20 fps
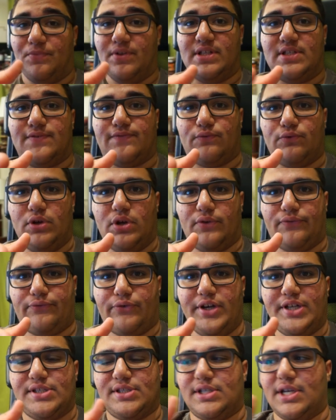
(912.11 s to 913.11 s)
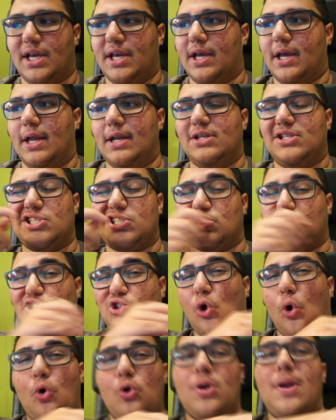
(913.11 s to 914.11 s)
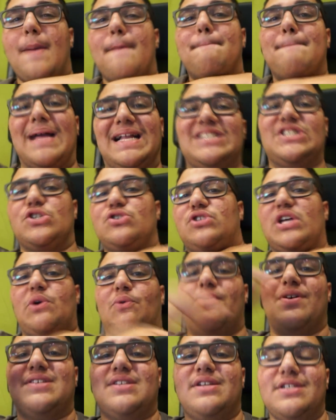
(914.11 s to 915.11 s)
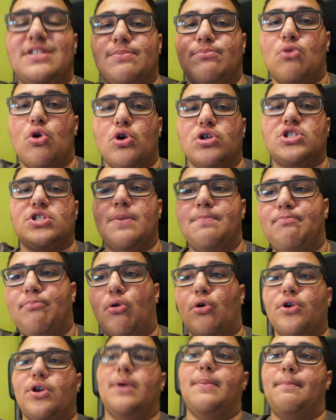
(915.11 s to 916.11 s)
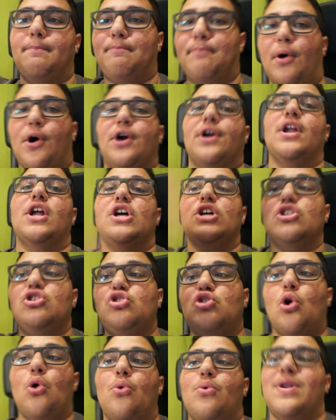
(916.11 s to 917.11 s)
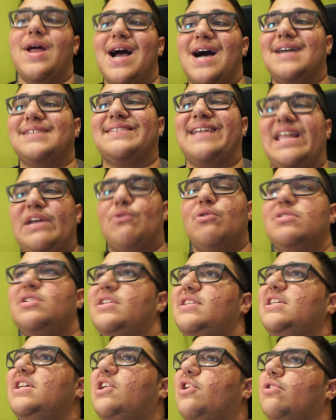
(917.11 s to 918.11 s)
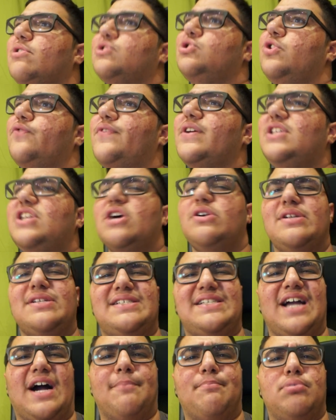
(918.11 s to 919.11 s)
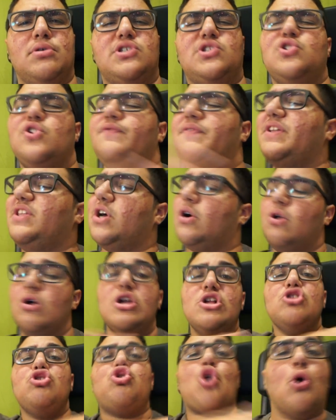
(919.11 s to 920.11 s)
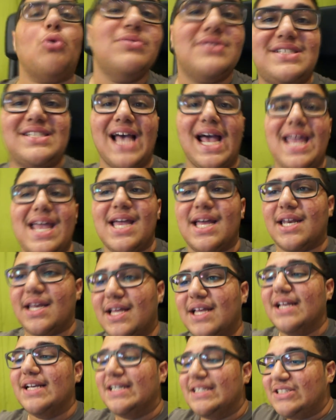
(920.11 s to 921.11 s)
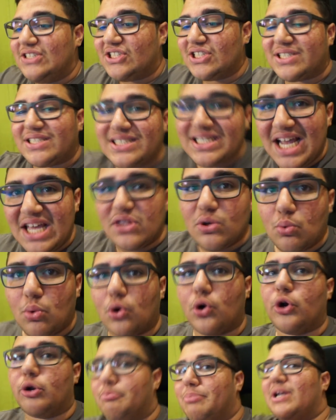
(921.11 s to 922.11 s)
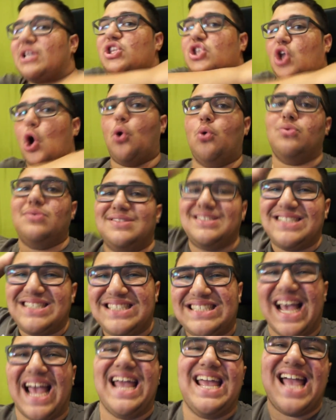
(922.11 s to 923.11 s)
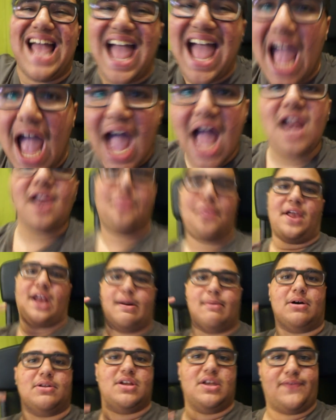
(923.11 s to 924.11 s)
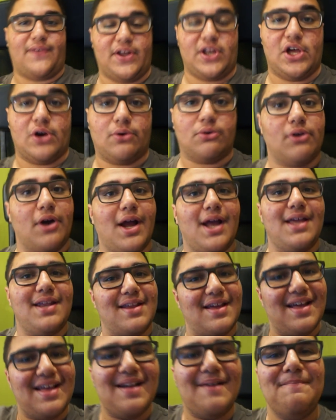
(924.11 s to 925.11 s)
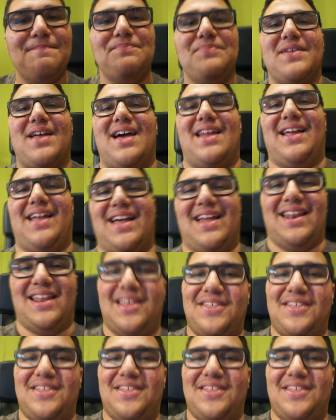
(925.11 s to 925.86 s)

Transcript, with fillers: It's, you're free to say it. Just don't mention to anyone. That's the most important part. Don't ask anyone to see Kiro's new video, to see Abu's new video. Don't say it. Just see the word, but don't say anything about this video, alright? And again,